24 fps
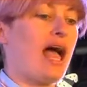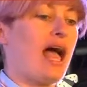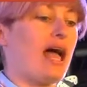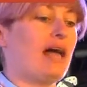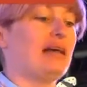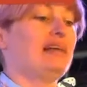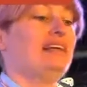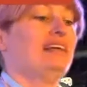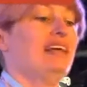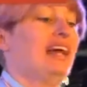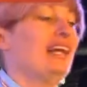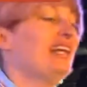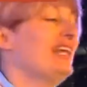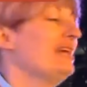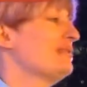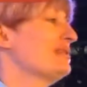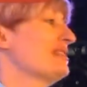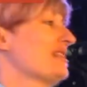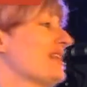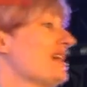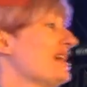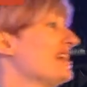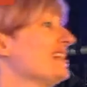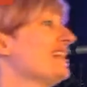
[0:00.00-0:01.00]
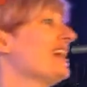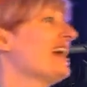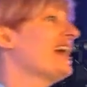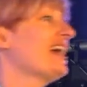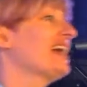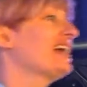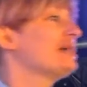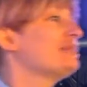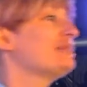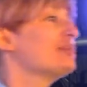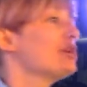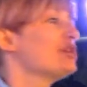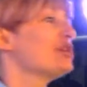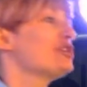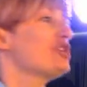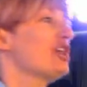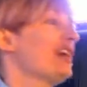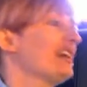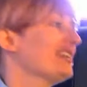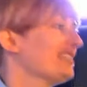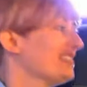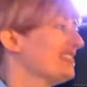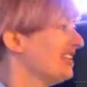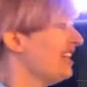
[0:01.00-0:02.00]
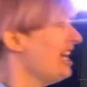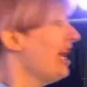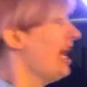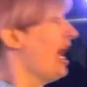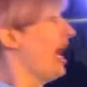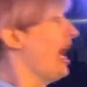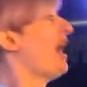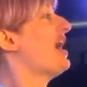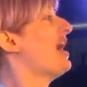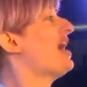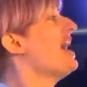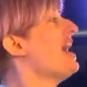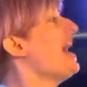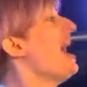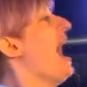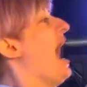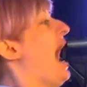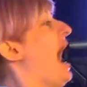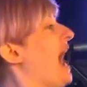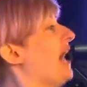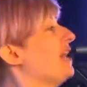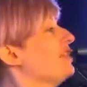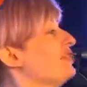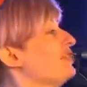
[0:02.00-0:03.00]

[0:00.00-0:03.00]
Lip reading: And he was like, yay, a project. And